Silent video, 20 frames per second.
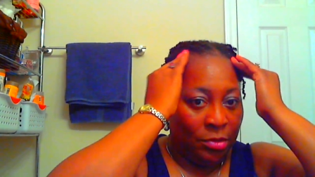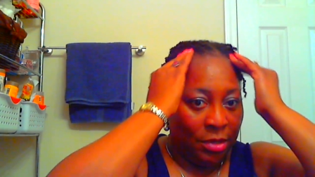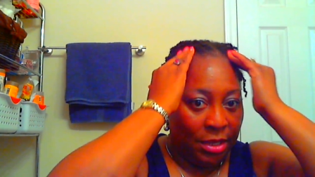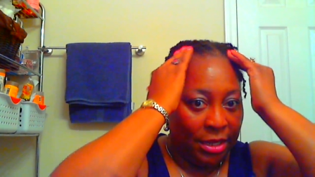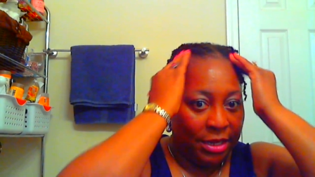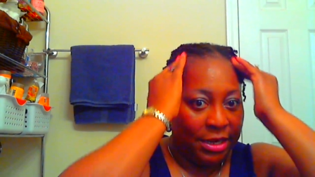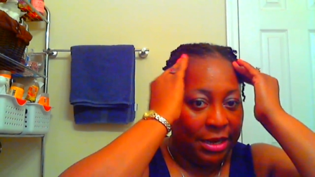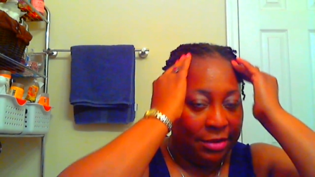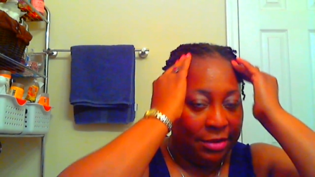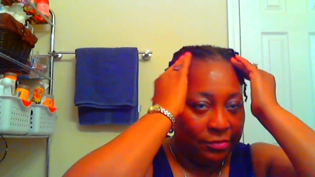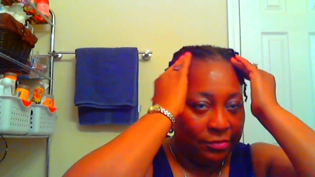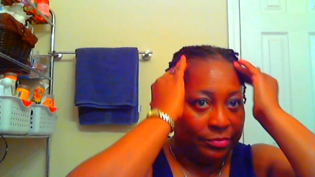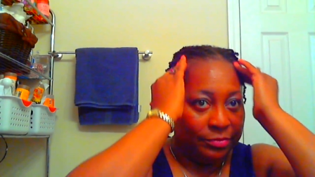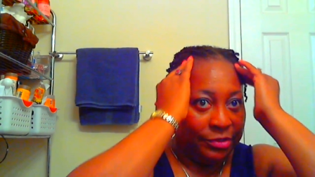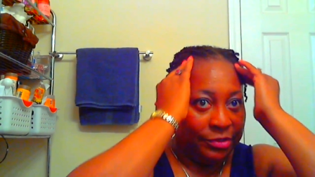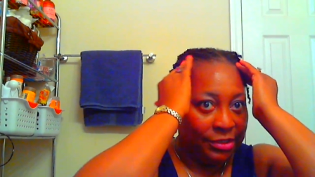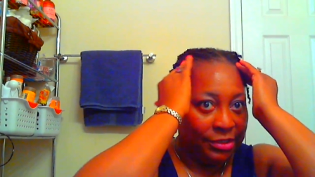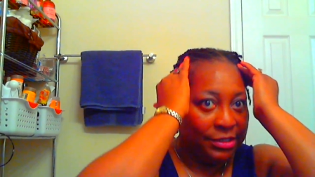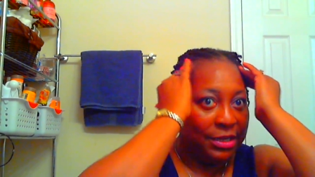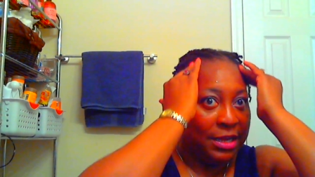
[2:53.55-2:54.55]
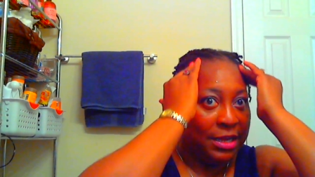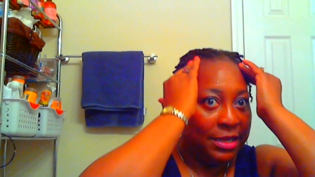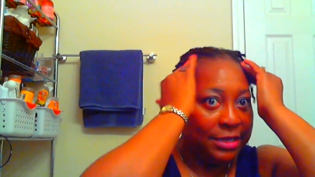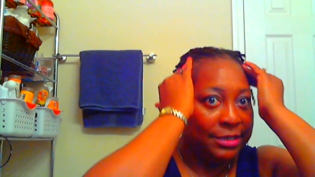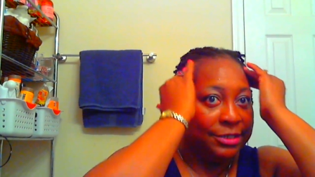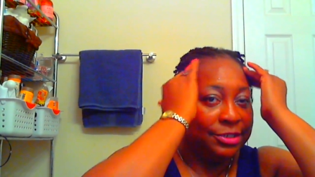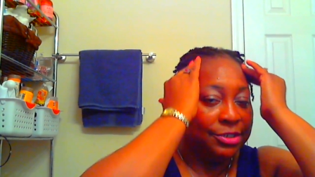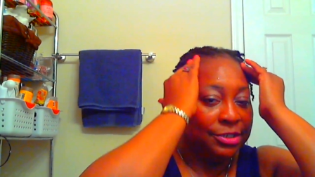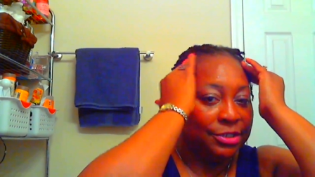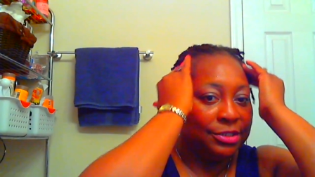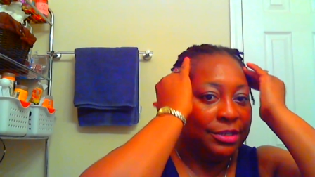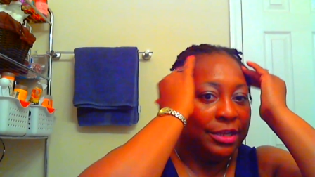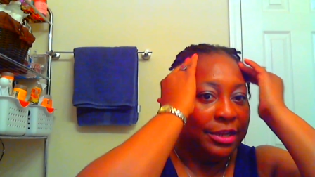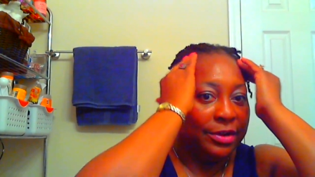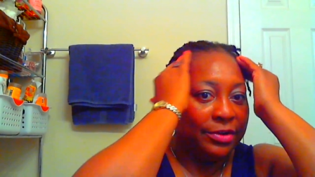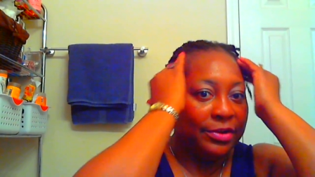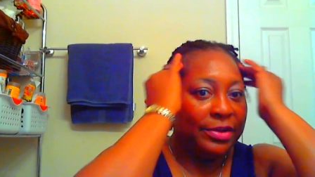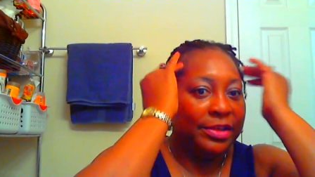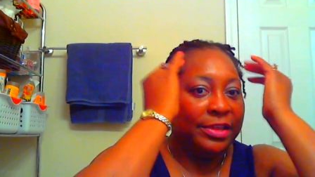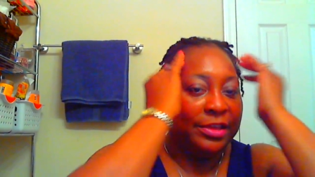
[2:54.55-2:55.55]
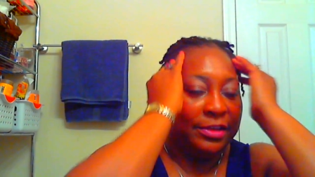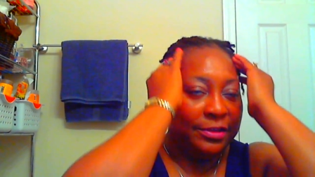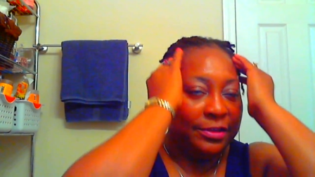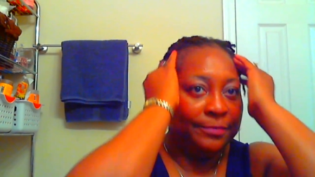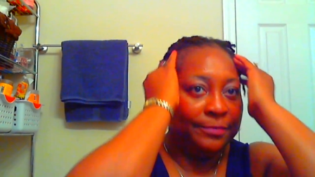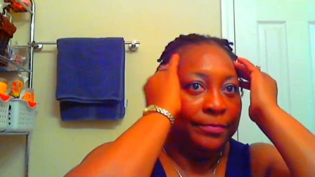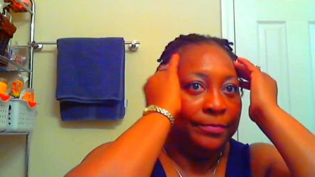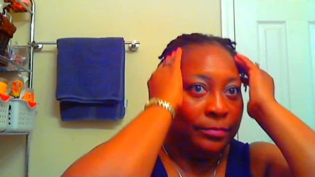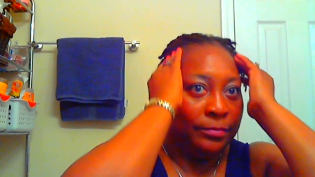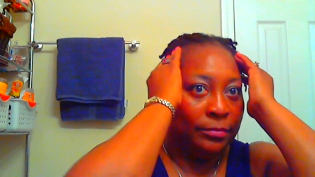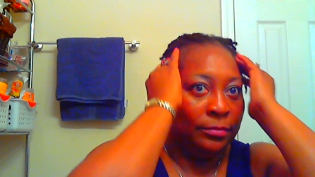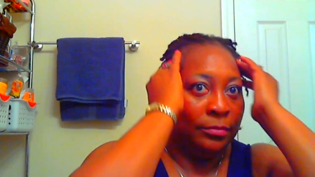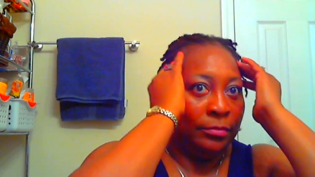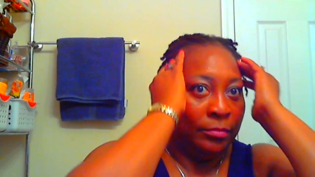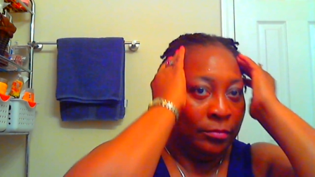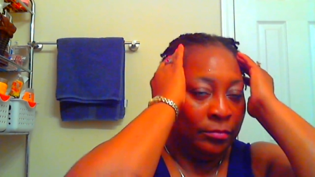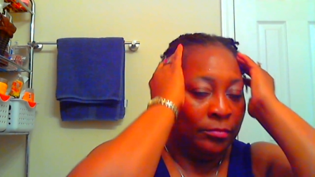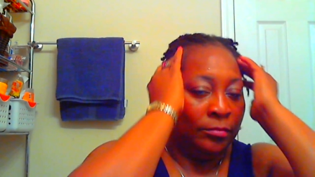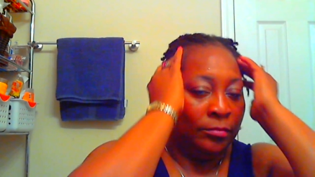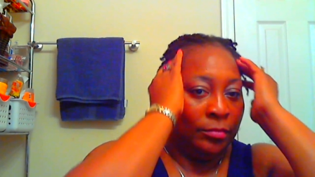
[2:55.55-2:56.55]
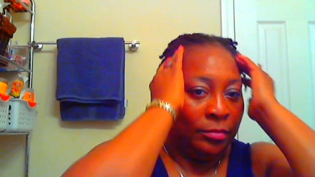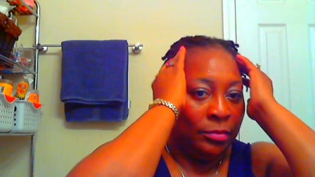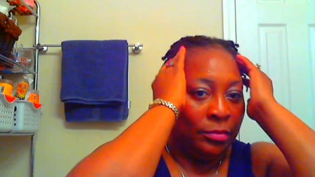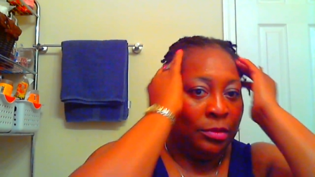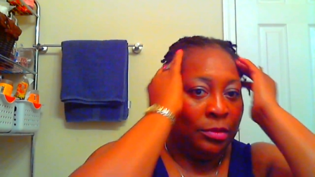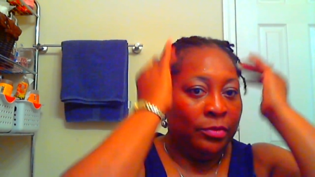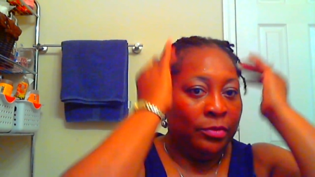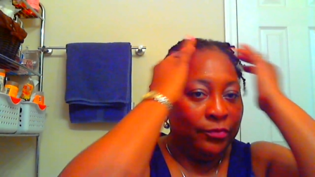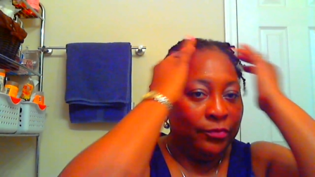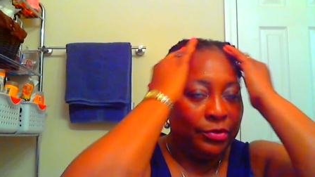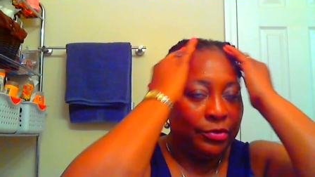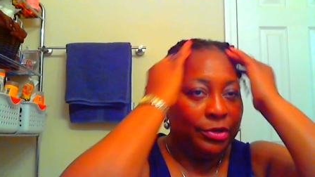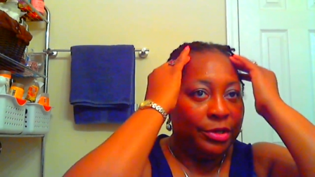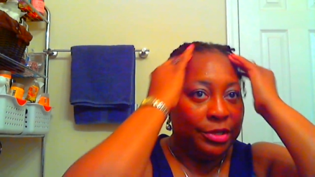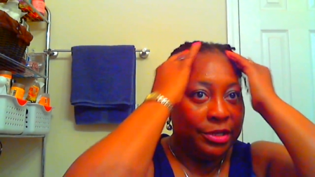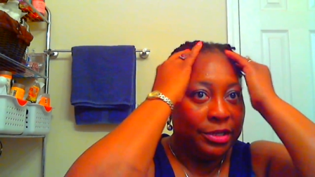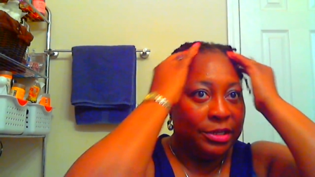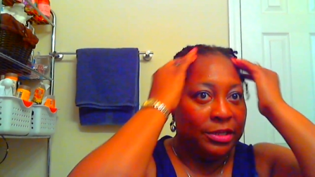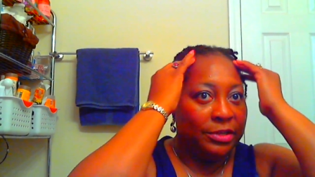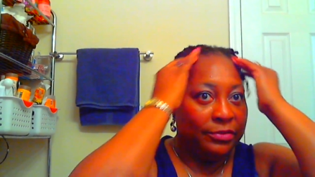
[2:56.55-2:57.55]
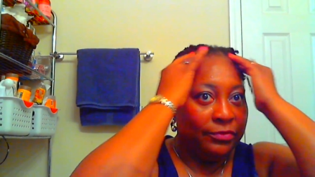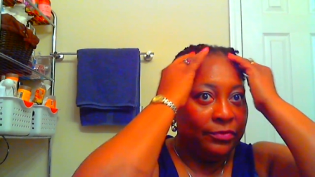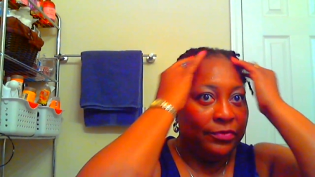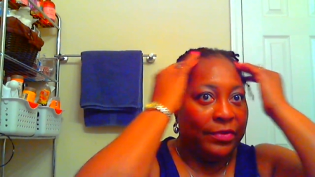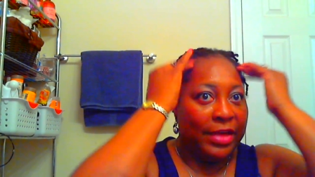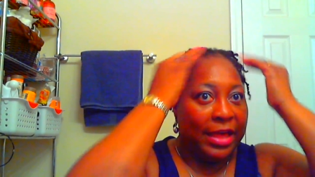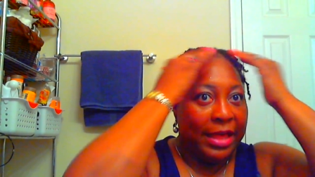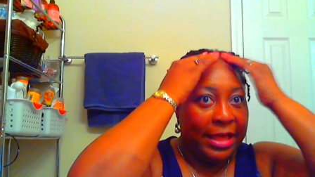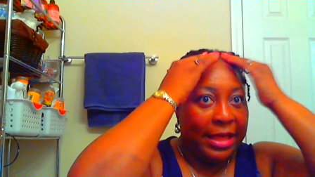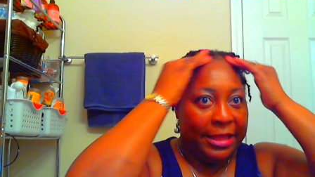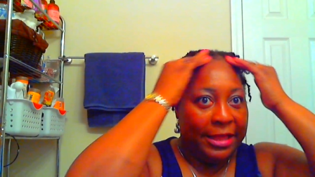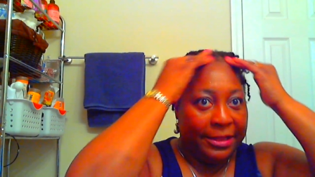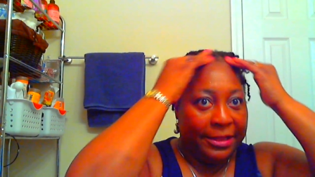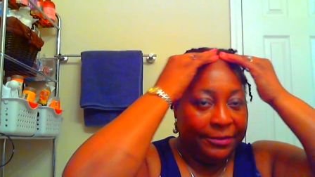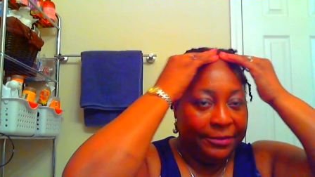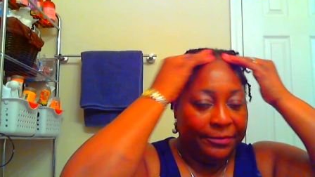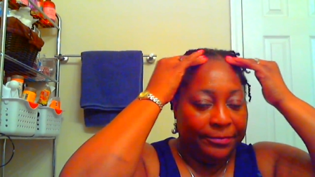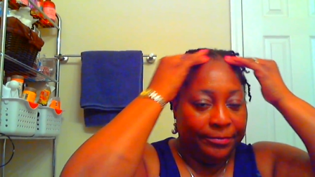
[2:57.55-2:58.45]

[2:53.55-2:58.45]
and I would massage this area for a good 5-10